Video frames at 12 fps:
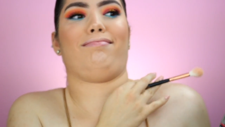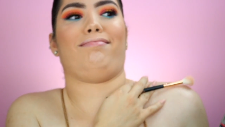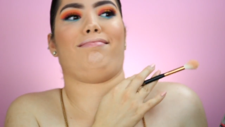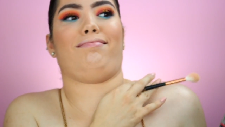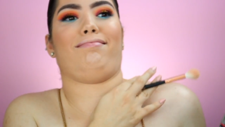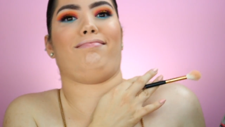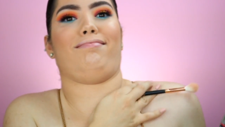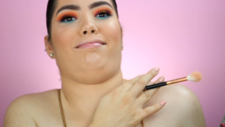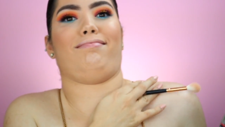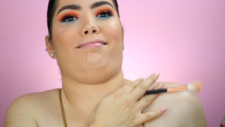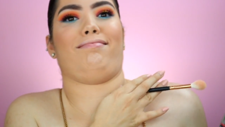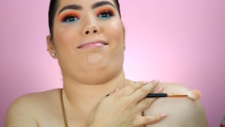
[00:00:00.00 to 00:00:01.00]

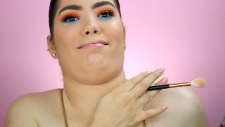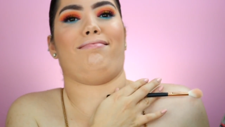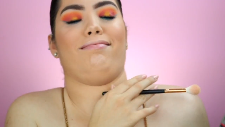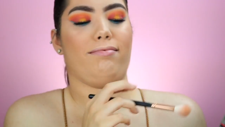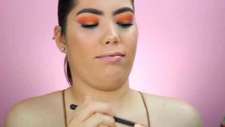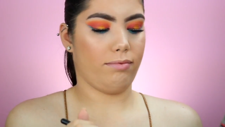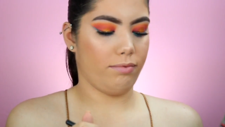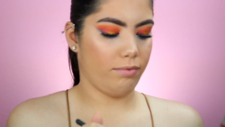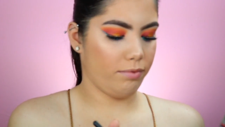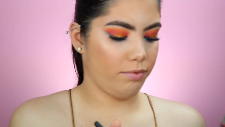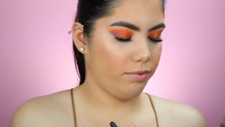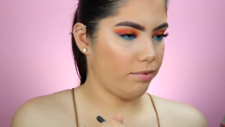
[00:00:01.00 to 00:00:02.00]

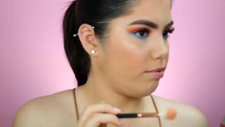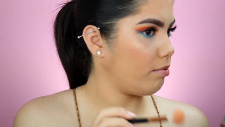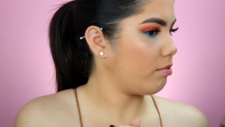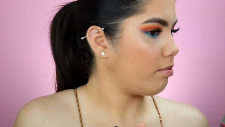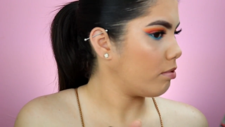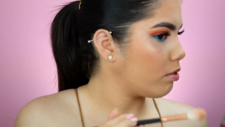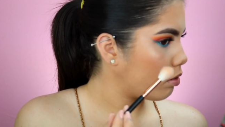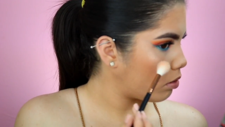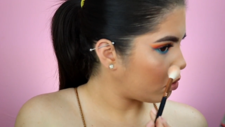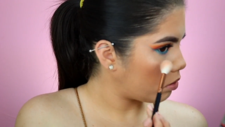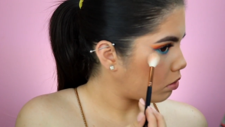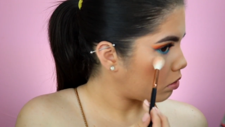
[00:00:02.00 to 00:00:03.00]

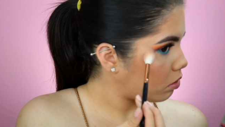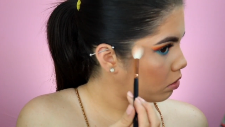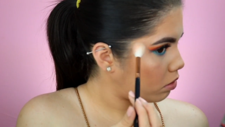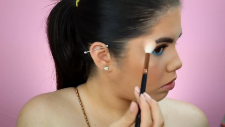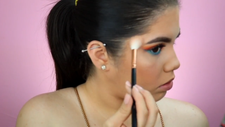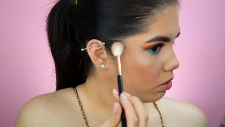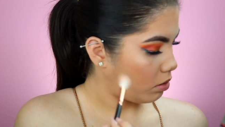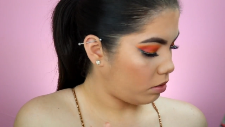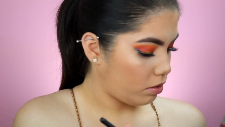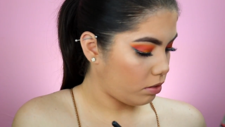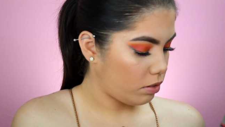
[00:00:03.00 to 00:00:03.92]
(no one is talking)